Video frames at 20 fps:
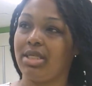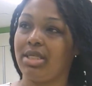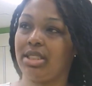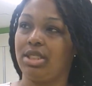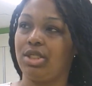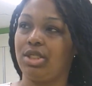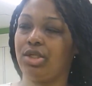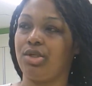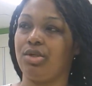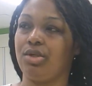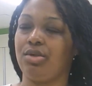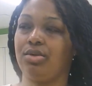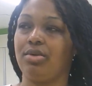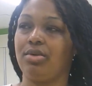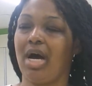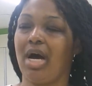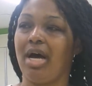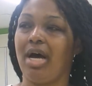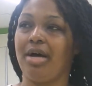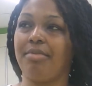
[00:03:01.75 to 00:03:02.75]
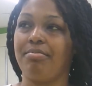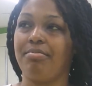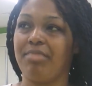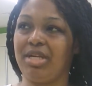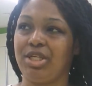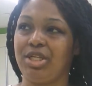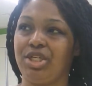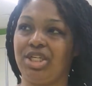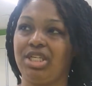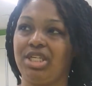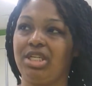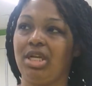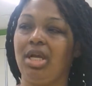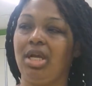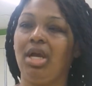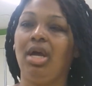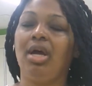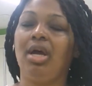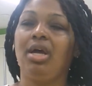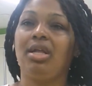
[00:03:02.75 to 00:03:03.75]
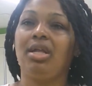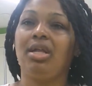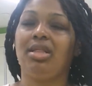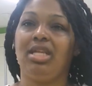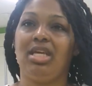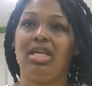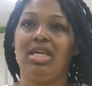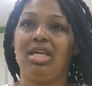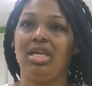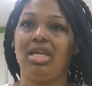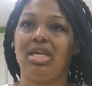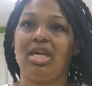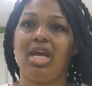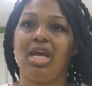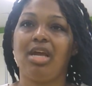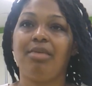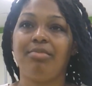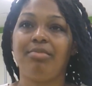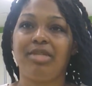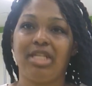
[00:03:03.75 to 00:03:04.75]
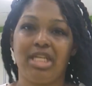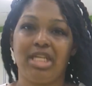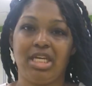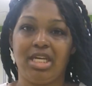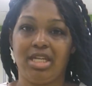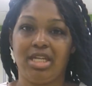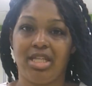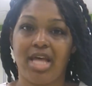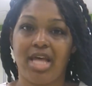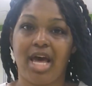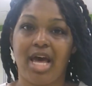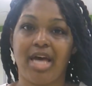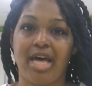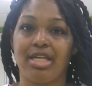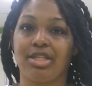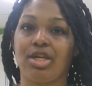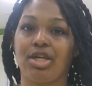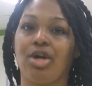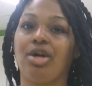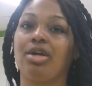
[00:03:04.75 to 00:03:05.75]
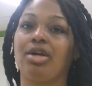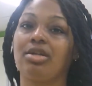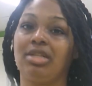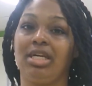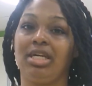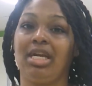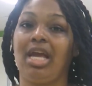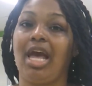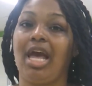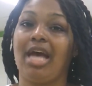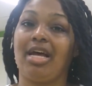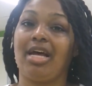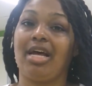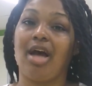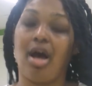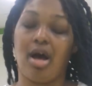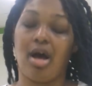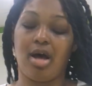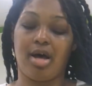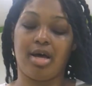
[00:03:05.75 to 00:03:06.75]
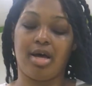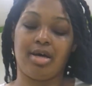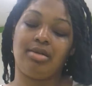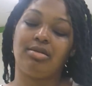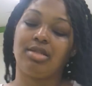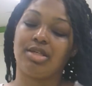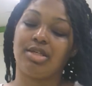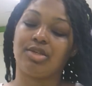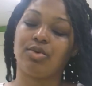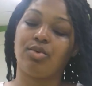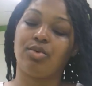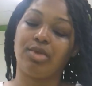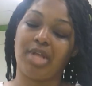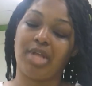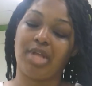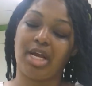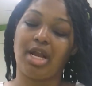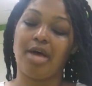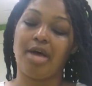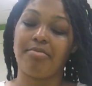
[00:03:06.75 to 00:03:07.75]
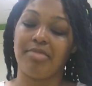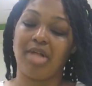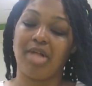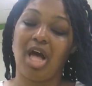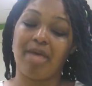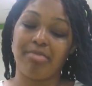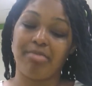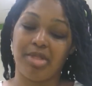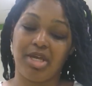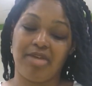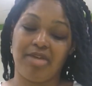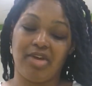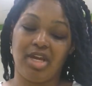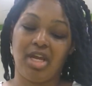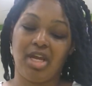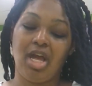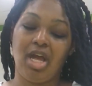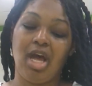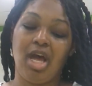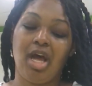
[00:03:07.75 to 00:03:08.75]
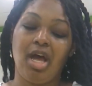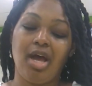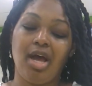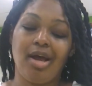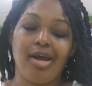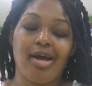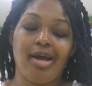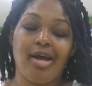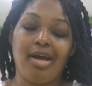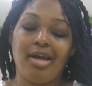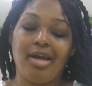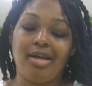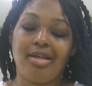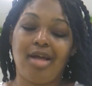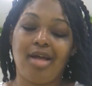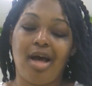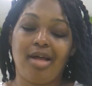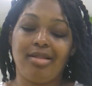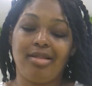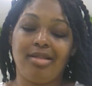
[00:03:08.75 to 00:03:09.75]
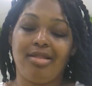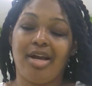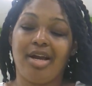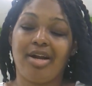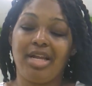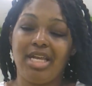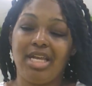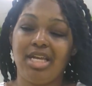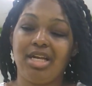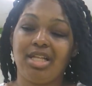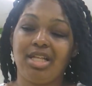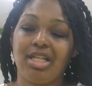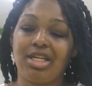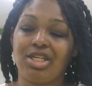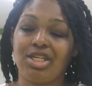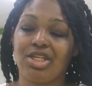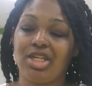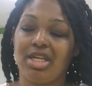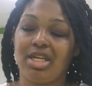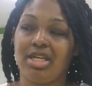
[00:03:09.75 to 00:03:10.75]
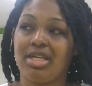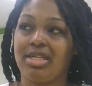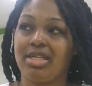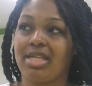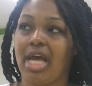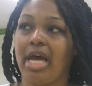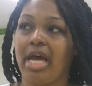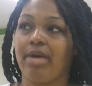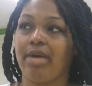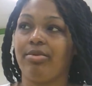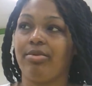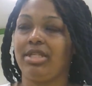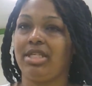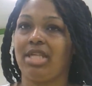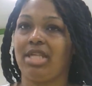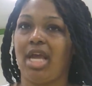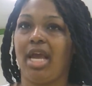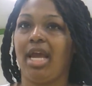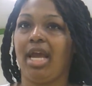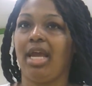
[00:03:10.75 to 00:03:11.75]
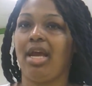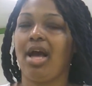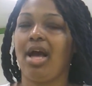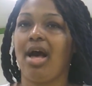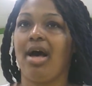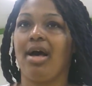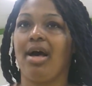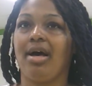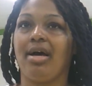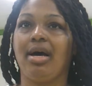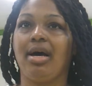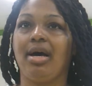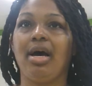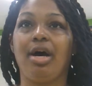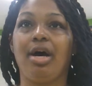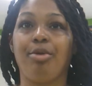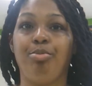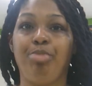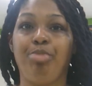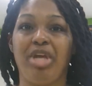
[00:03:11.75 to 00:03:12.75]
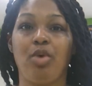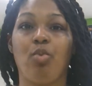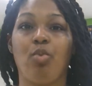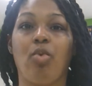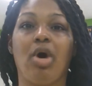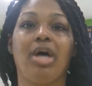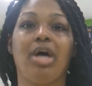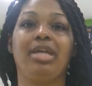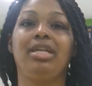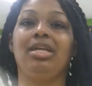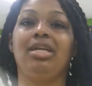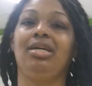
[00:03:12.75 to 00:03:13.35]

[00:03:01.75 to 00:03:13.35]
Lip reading: to mention. The MT that is currently at the school that I'm leaving, their English is, I would say, a B1,